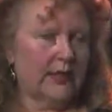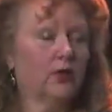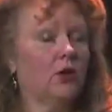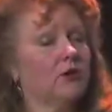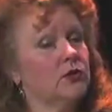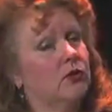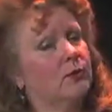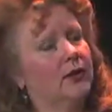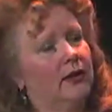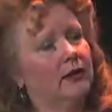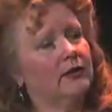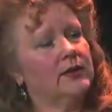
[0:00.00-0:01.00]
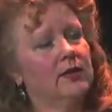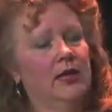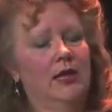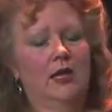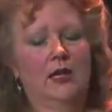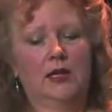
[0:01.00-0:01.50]
and also about
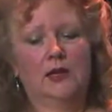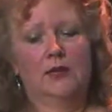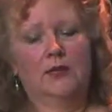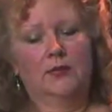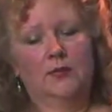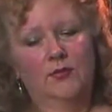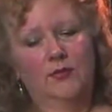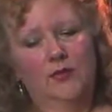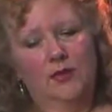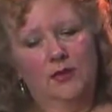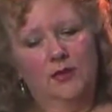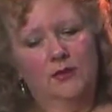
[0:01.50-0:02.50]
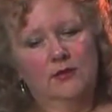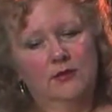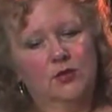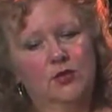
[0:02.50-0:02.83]
the